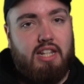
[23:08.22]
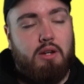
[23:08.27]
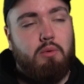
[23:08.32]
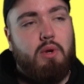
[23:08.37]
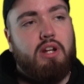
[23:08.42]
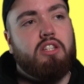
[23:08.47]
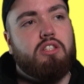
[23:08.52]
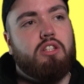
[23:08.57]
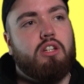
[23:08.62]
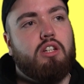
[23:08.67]
and then
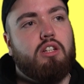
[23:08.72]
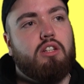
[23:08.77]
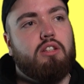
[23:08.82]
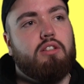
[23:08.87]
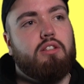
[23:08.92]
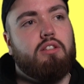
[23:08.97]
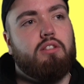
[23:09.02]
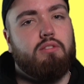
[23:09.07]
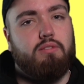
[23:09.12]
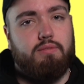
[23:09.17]
went
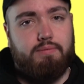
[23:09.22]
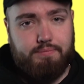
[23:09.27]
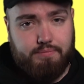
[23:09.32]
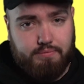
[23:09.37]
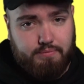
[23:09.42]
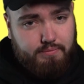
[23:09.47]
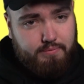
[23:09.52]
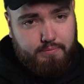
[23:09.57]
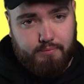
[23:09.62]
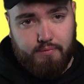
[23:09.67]
to
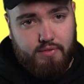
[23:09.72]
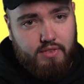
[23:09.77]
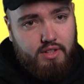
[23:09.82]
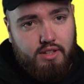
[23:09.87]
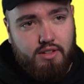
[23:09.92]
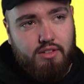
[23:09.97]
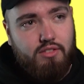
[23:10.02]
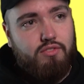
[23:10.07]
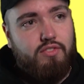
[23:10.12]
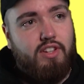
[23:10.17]

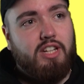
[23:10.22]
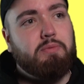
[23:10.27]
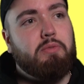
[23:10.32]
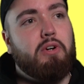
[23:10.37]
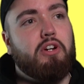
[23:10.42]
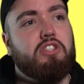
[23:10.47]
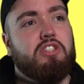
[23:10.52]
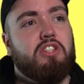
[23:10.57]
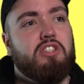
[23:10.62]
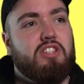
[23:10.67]
Vic's
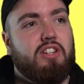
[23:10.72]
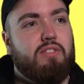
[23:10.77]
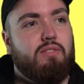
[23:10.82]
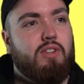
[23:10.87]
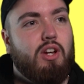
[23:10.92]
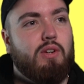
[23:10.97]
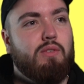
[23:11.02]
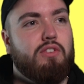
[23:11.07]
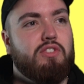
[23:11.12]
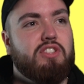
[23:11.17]
boxing
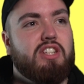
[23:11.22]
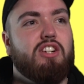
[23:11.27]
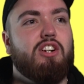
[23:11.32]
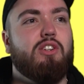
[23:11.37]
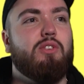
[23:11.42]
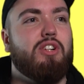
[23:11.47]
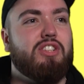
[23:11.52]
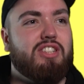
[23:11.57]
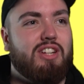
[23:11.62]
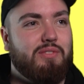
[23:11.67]
gym, home of
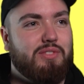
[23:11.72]
zero world